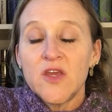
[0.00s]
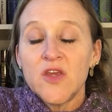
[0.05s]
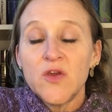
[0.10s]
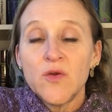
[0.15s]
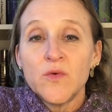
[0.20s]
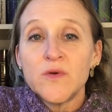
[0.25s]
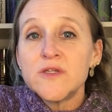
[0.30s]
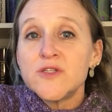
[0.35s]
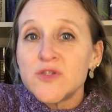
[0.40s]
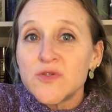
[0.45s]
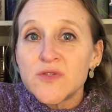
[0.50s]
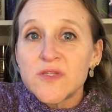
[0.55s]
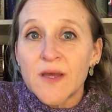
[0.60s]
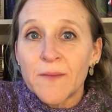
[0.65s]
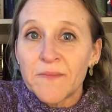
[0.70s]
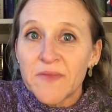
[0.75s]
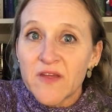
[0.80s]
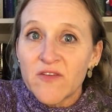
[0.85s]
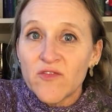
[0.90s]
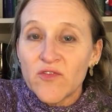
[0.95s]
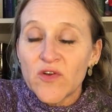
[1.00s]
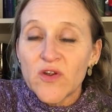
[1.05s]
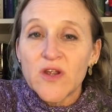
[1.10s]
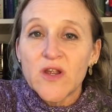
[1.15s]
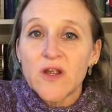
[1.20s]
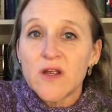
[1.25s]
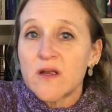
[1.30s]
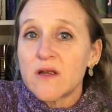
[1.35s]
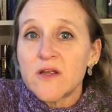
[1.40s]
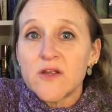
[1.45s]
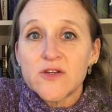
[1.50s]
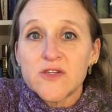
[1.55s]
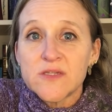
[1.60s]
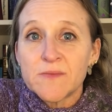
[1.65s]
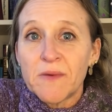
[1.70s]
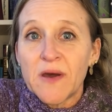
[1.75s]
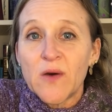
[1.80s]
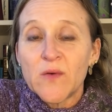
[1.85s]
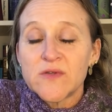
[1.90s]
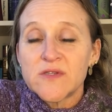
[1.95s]
you would do something for your your
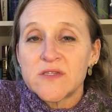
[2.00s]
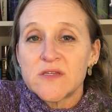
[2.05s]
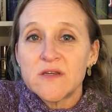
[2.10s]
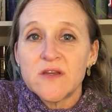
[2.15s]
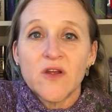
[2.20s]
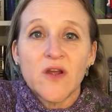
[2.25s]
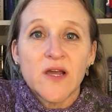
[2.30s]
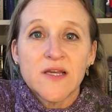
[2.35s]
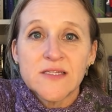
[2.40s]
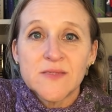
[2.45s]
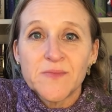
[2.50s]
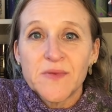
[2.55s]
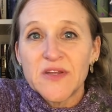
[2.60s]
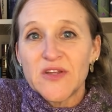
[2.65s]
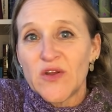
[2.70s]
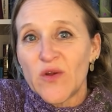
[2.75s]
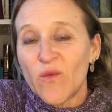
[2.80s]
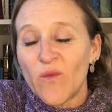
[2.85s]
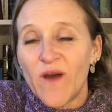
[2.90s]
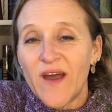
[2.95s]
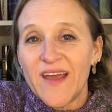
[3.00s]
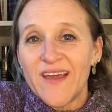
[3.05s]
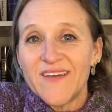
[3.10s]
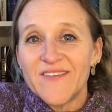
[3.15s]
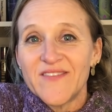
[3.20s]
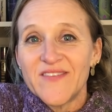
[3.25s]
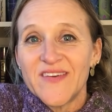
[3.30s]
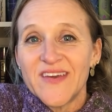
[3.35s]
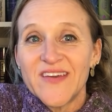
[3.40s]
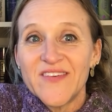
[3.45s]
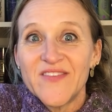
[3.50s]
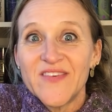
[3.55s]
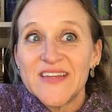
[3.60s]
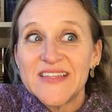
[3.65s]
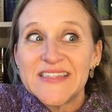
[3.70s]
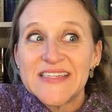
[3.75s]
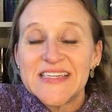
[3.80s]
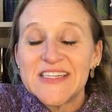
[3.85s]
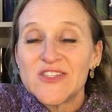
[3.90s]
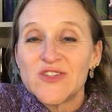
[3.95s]
spouse, your husband, your wife. If
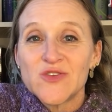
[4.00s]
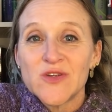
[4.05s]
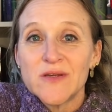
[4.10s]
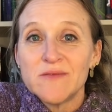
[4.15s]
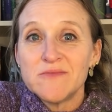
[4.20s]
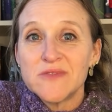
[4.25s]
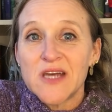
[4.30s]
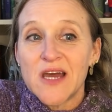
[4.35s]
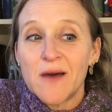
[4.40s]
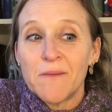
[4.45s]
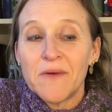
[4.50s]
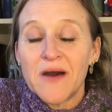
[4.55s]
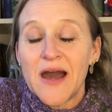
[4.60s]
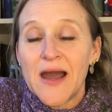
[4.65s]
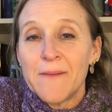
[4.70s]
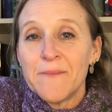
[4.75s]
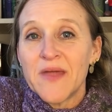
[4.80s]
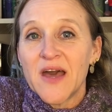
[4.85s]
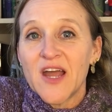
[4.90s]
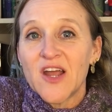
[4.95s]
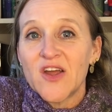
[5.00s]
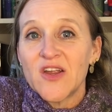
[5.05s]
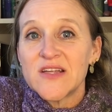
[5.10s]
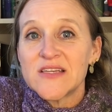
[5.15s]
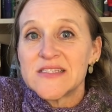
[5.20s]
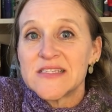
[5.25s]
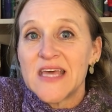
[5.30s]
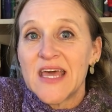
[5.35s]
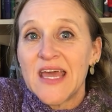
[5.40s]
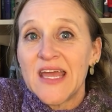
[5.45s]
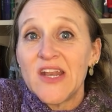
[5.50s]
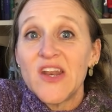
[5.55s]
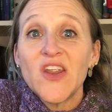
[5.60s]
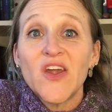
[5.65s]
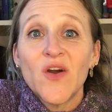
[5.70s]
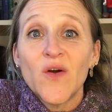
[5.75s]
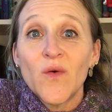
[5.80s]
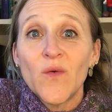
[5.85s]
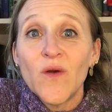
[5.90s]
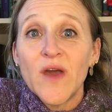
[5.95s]
it's his dream job, I'm not going to say
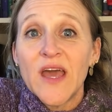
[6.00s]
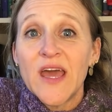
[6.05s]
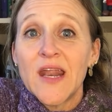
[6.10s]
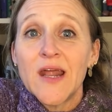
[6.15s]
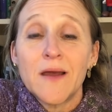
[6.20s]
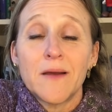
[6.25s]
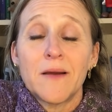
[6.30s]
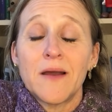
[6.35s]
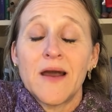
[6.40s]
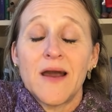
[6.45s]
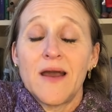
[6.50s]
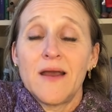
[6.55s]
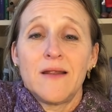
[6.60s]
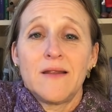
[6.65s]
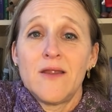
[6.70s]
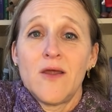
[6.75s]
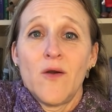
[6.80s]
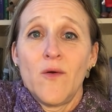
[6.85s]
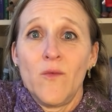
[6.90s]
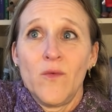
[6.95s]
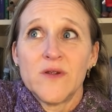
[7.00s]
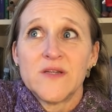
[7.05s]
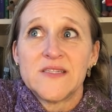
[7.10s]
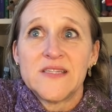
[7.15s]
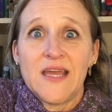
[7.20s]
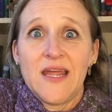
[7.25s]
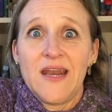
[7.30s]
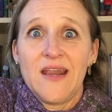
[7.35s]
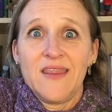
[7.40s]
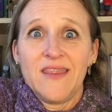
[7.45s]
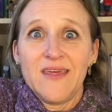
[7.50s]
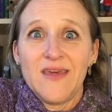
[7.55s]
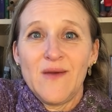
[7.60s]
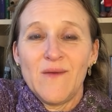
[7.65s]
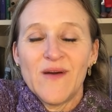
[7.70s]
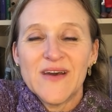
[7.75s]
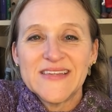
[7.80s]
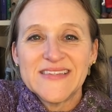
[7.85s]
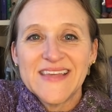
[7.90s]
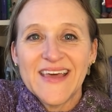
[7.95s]
no. And I, I, no, we're staying in the
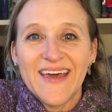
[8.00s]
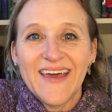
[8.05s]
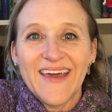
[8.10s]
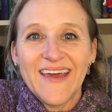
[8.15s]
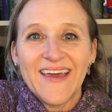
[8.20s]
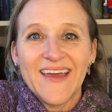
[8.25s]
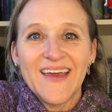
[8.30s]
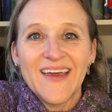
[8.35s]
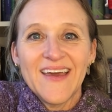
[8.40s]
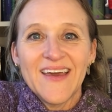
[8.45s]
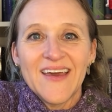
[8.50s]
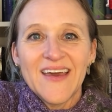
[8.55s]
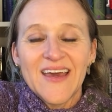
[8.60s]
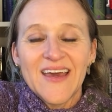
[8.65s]
USA.